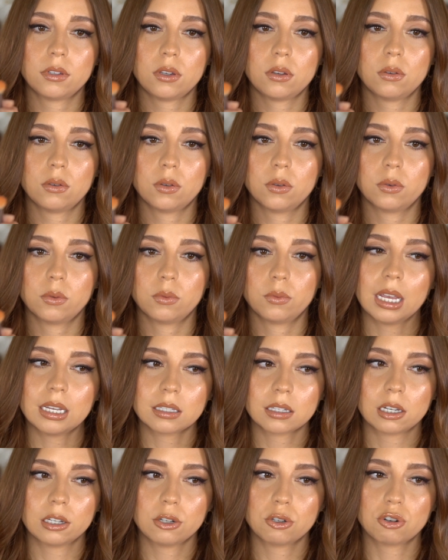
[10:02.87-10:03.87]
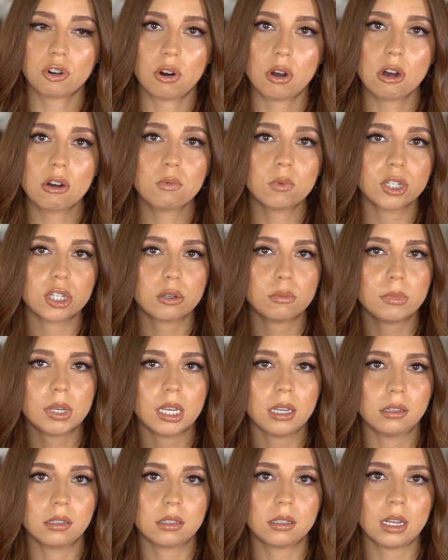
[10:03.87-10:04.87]
you less control, which
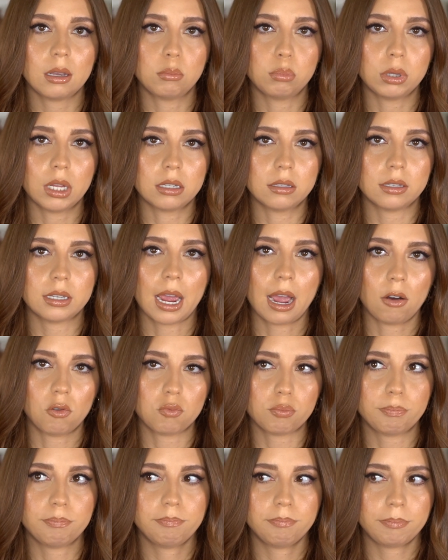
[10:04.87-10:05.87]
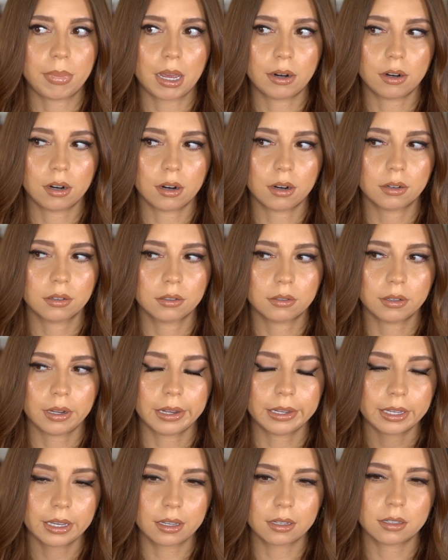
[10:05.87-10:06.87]
means it blends out better,
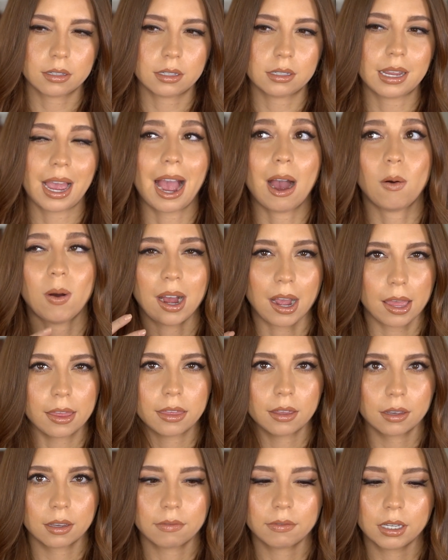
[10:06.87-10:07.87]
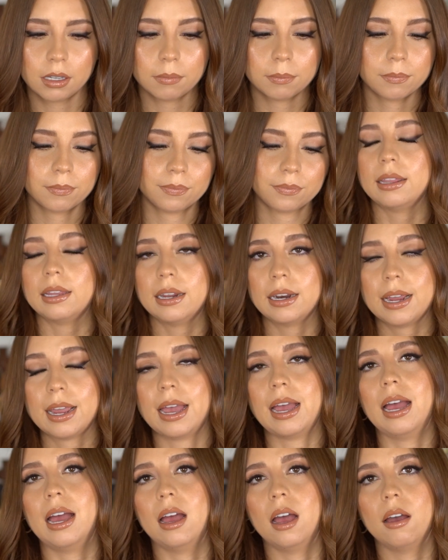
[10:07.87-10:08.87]
I guess, is how I think of it. And then I
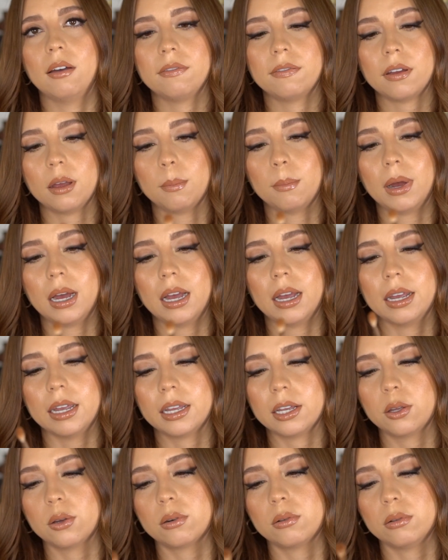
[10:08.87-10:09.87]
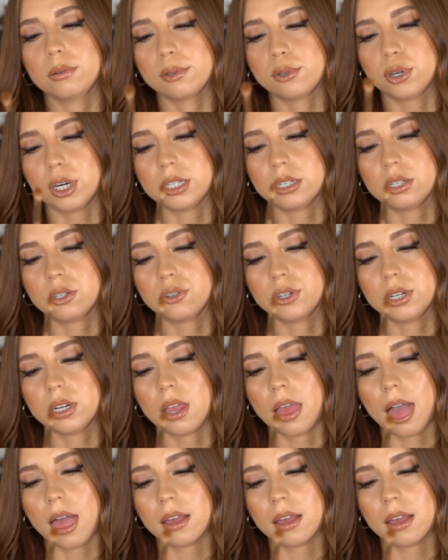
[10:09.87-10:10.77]
have my good old trusty